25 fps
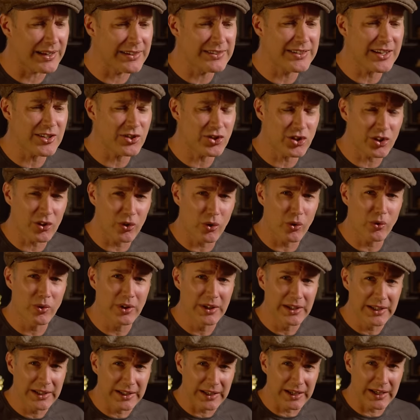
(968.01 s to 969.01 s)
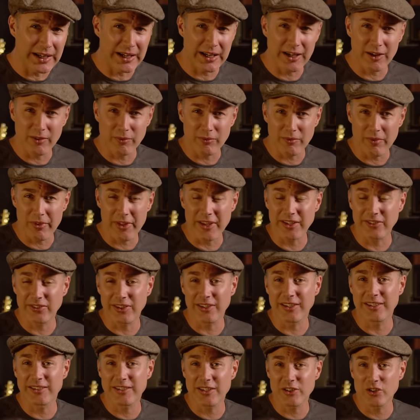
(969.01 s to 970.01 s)
digital things
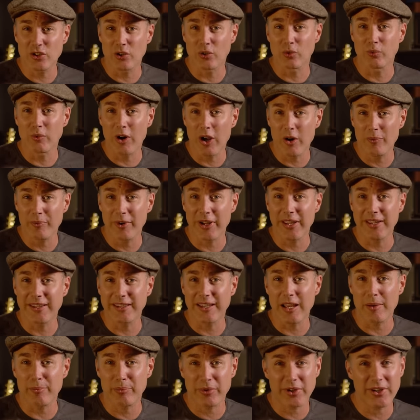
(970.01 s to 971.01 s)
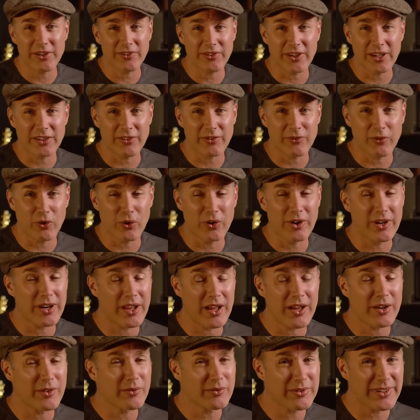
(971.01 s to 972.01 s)
in the digital realm where you can get presets for,
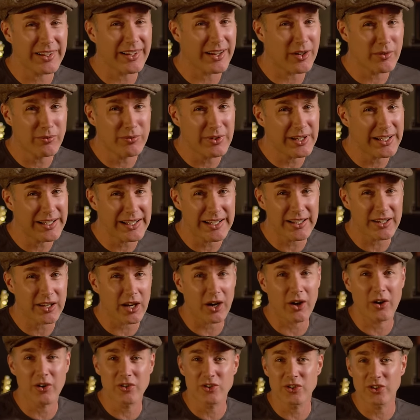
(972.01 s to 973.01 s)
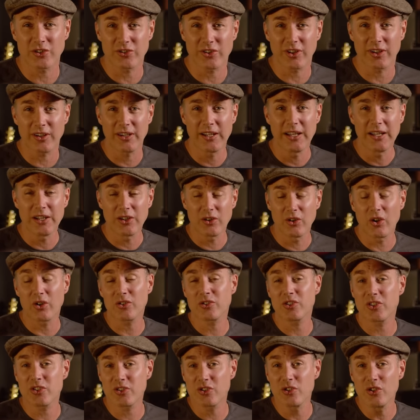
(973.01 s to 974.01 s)
and I really encourage you to
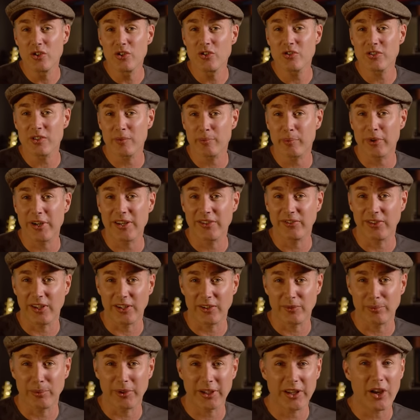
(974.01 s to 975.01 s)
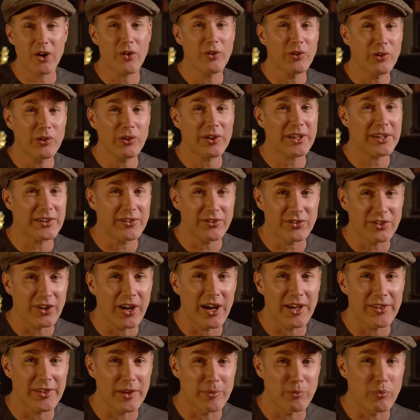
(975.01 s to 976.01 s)
not just use the presets but go and look
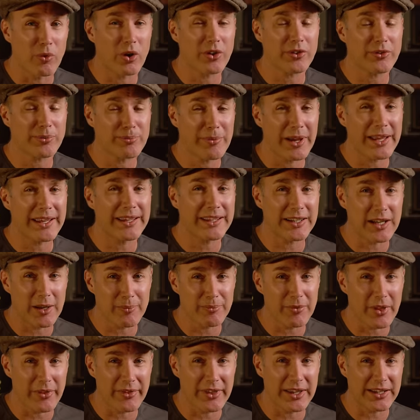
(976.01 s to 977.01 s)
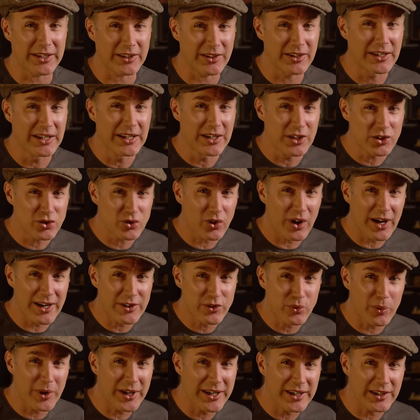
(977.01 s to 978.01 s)
inside them, what's making up the thing, and try
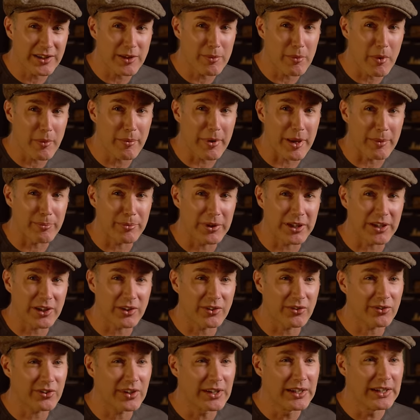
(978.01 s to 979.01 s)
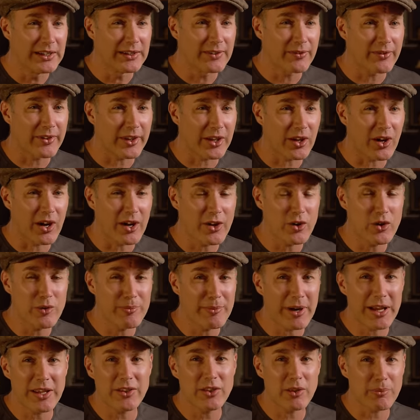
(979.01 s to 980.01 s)
tweaking them a bit, because the guy who
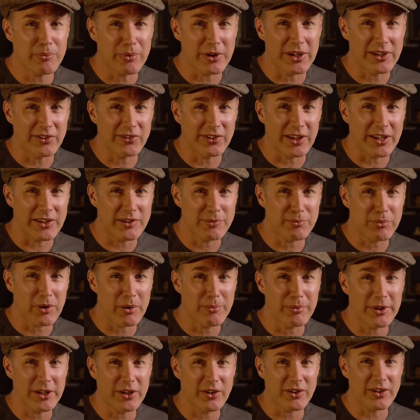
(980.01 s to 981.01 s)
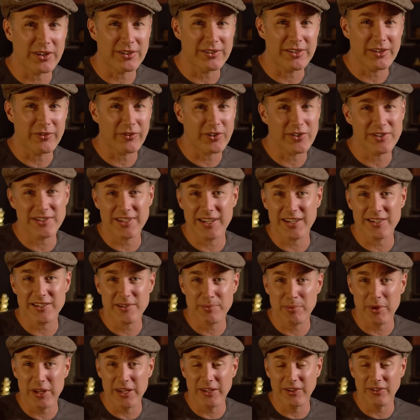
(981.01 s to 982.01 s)
made the presets probably got a different set of
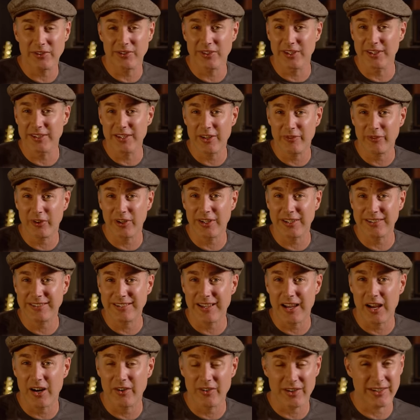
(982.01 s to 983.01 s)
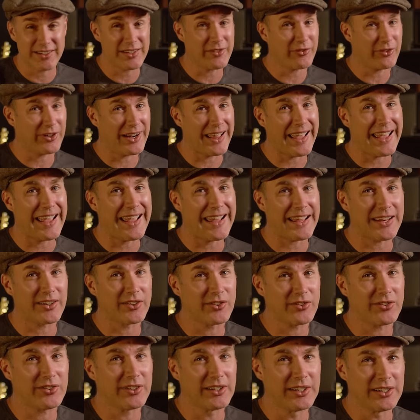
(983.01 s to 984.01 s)
speakers and a different guitar and a different
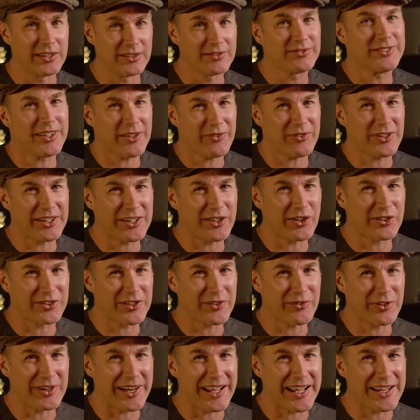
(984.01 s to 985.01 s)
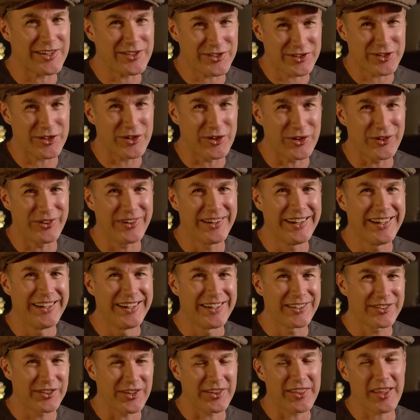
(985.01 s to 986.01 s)
hands, definitely got different hands to you,
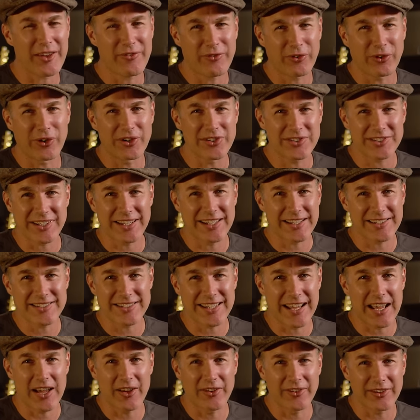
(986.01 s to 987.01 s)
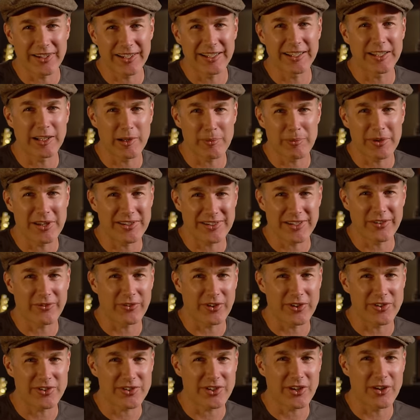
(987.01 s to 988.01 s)
so therefore it's going to sound a little bit
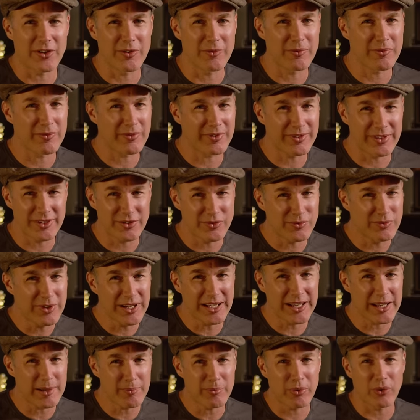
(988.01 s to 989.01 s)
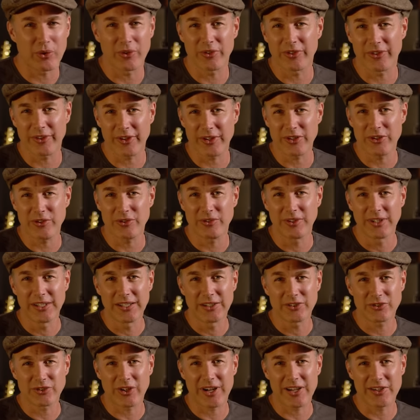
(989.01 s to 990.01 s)
different. So it's really important that you
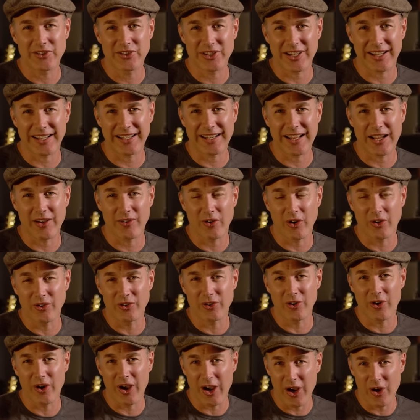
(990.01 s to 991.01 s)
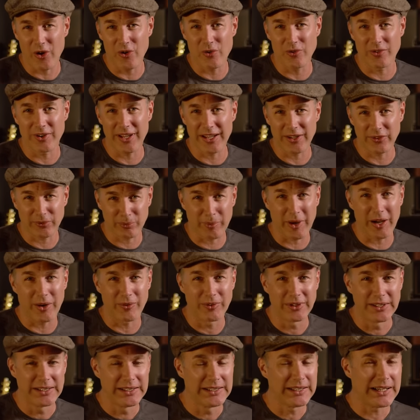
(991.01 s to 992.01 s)
try and check it out on your own as
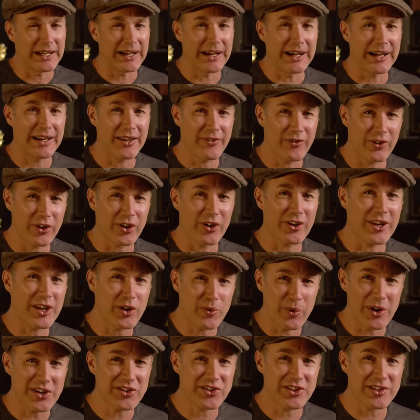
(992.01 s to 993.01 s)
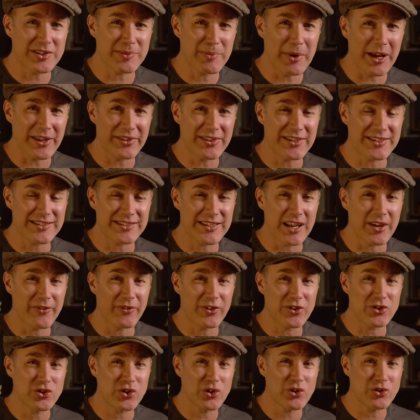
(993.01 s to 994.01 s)
well. If you've got any questions about this stuff,
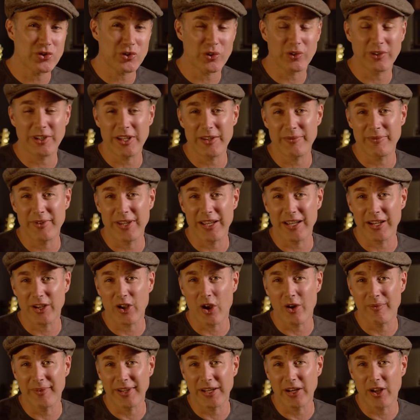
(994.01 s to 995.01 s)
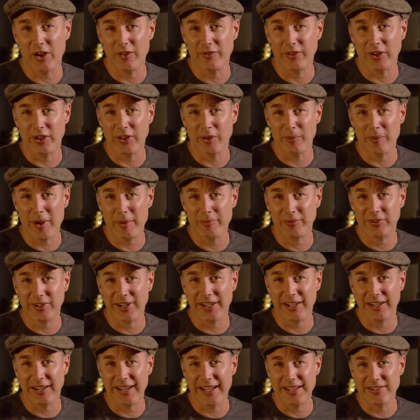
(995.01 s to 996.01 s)
as usual, leave me a comment over on the
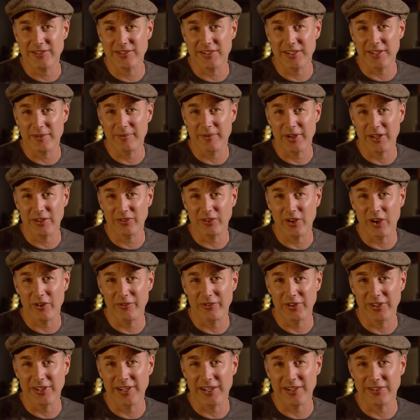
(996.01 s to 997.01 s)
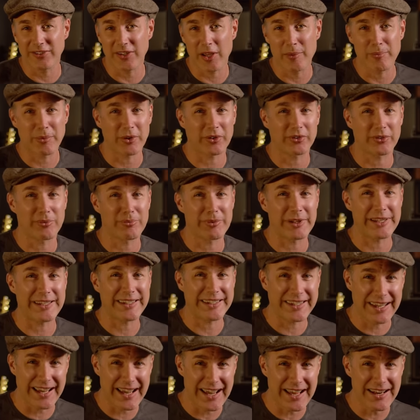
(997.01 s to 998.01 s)
website. I answer them as often as I possibly
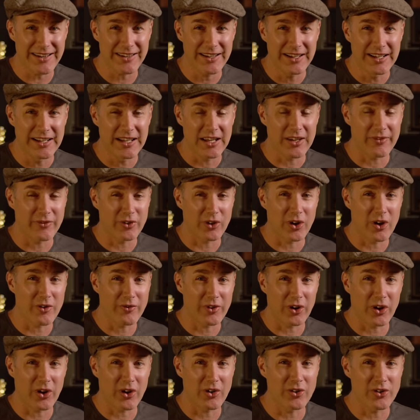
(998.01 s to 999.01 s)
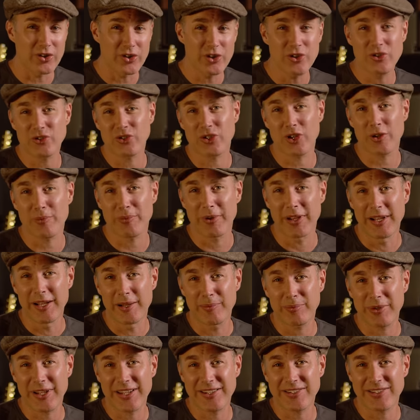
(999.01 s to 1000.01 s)
can. If you're over on YouTube,
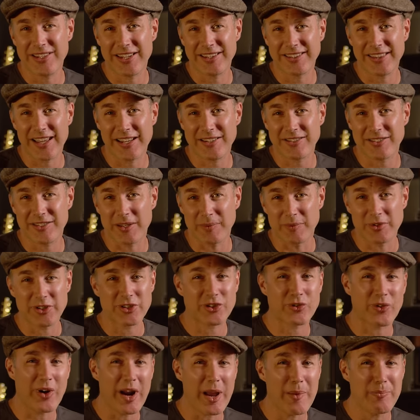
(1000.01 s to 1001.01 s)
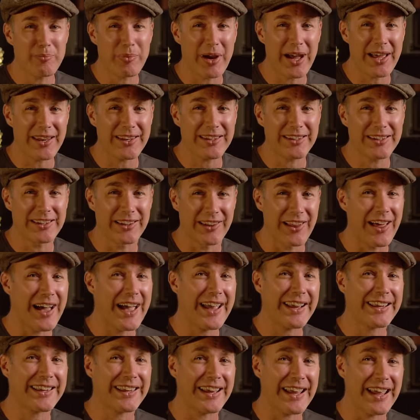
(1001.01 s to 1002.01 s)
please hit that subscribe button,
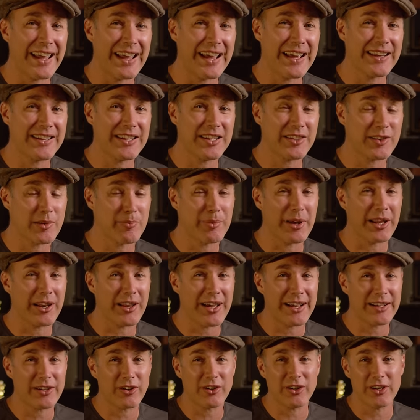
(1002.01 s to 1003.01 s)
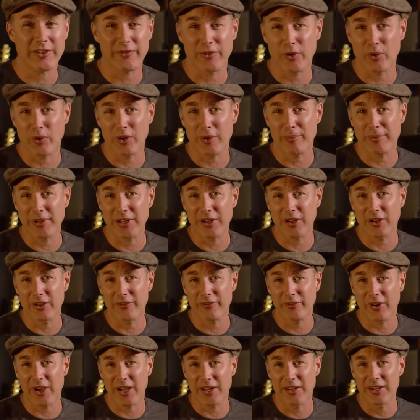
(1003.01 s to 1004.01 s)
like, and hit the bell icon if you want to be
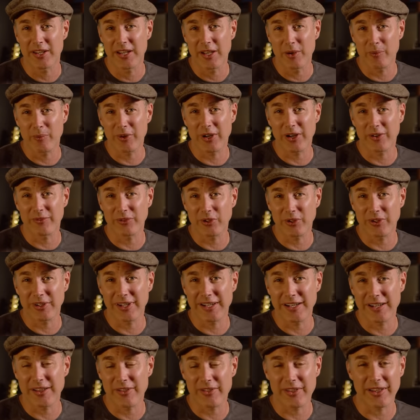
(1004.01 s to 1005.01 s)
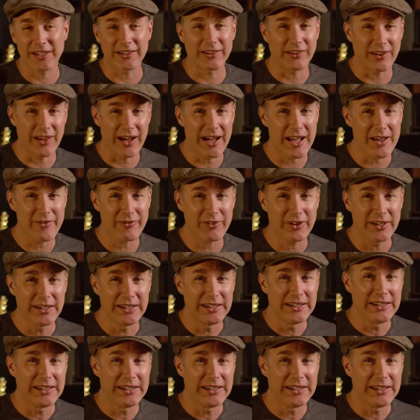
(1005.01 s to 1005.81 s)
notified when I'm doing anything live.